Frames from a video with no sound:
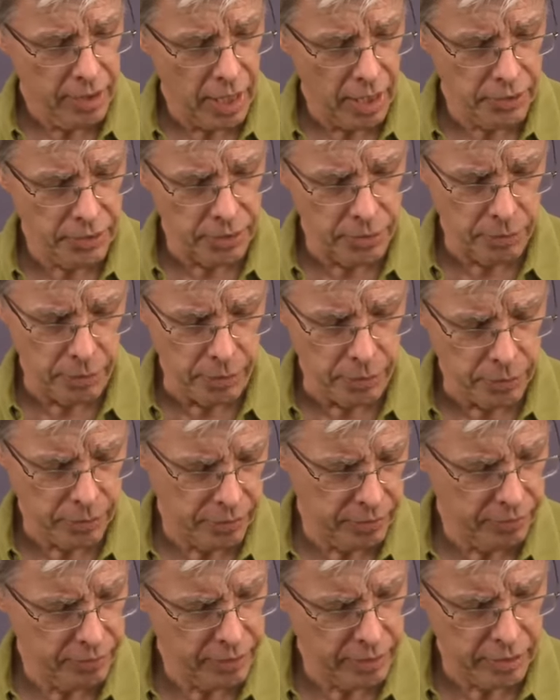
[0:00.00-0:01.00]
that's the
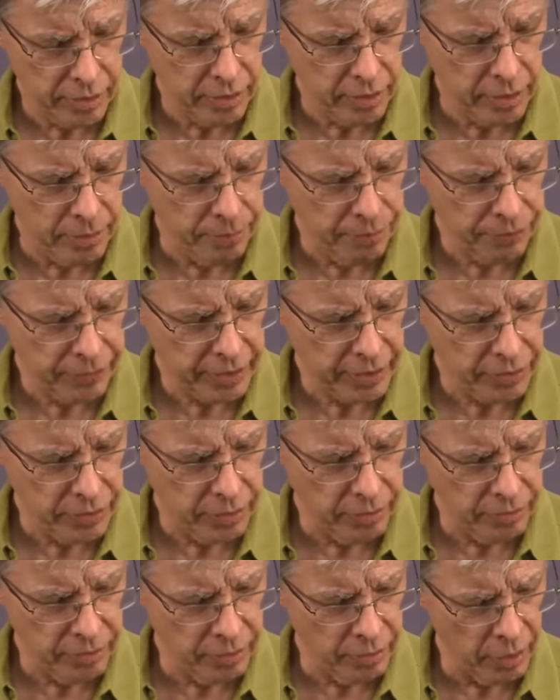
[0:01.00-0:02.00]
truth. Um,
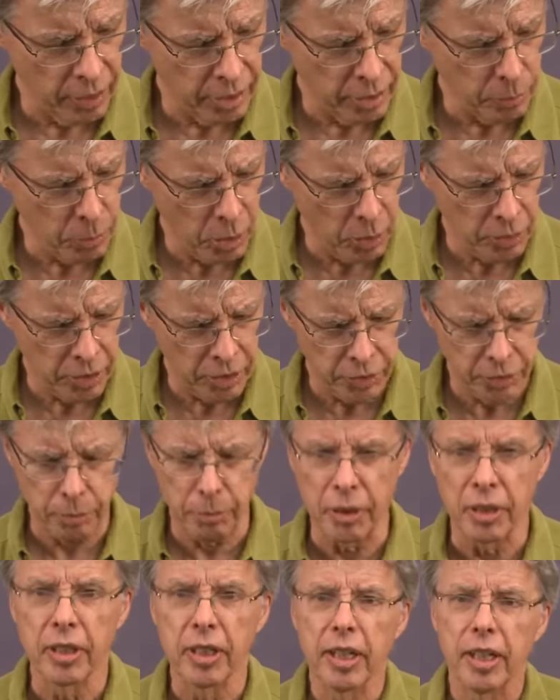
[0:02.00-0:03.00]
any bowed
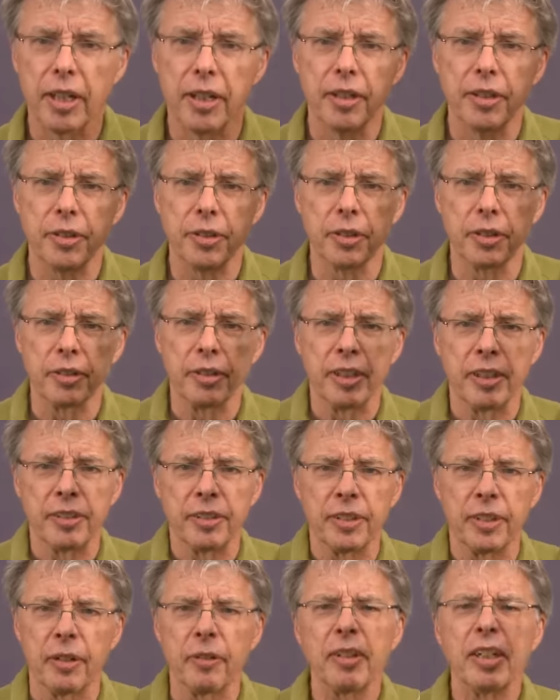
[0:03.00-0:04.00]
instrument, you,
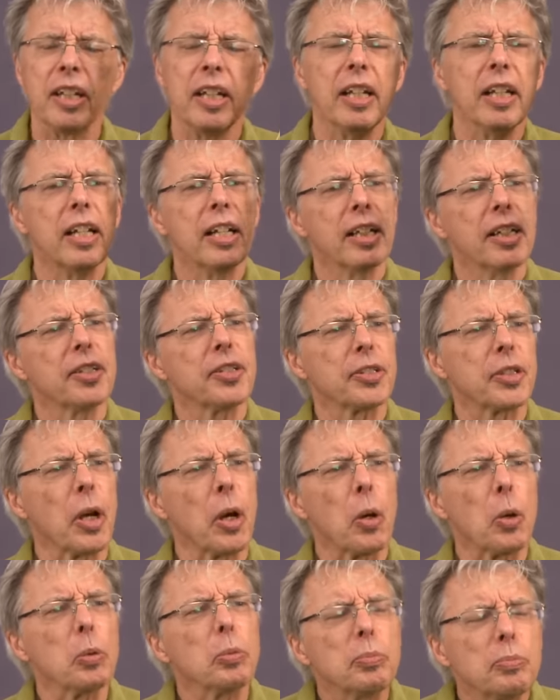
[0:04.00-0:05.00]
you know.
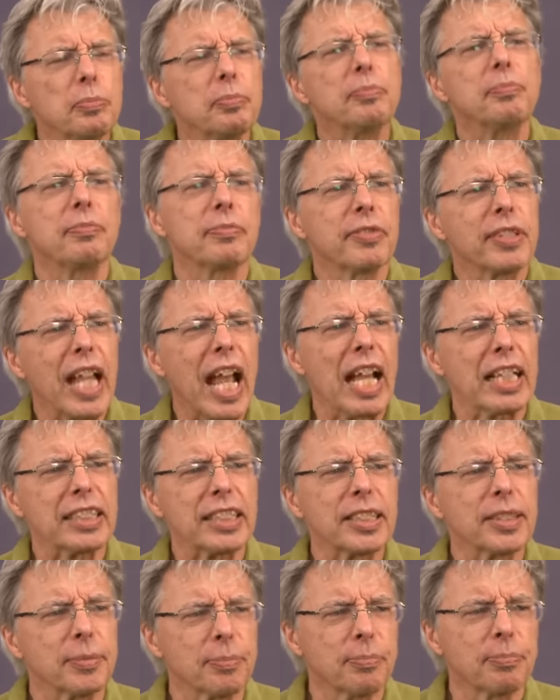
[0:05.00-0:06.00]
So
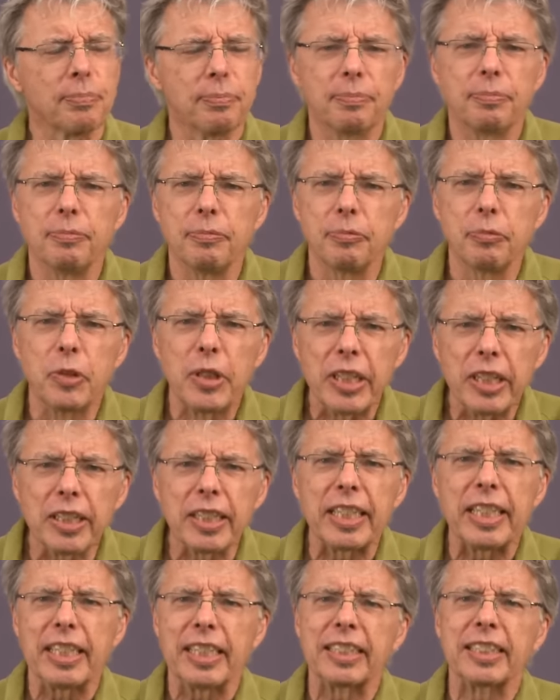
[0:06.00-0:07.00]
that's
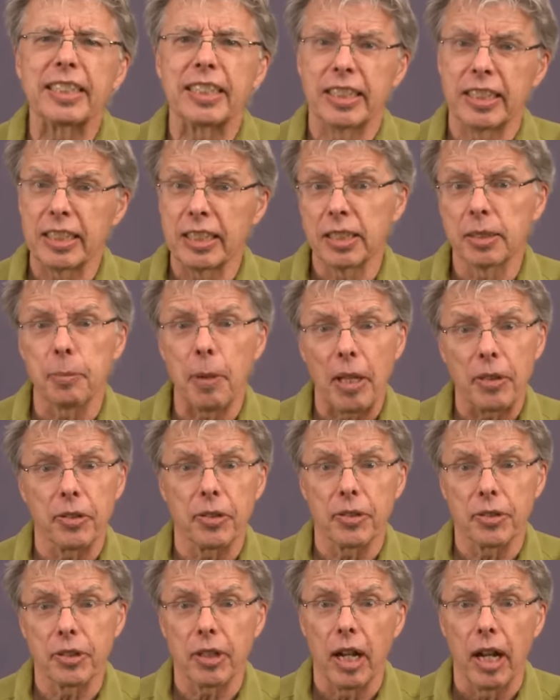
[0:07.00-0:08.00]
really, it's just about
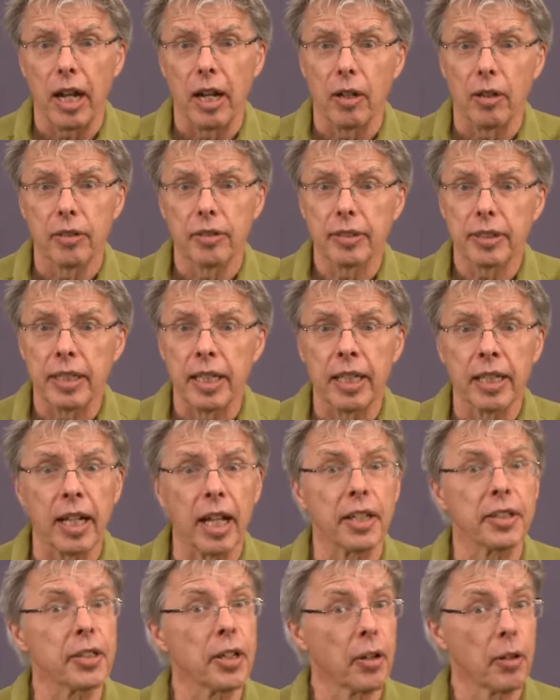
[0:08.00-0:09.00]
the style. And
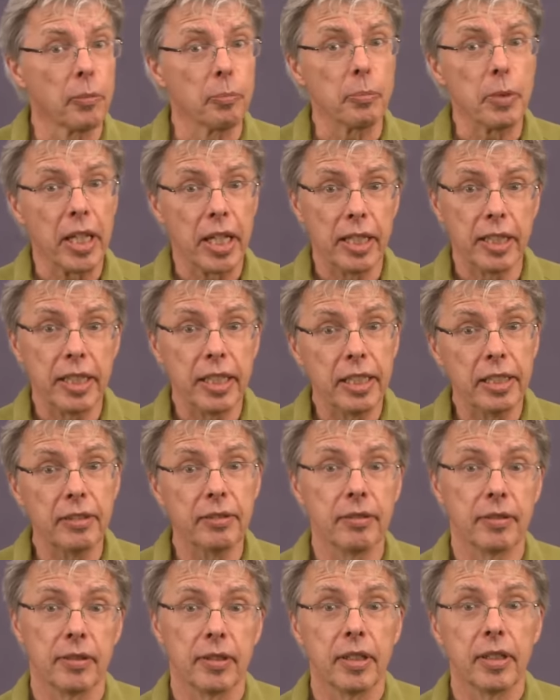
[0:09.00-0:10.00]
I know many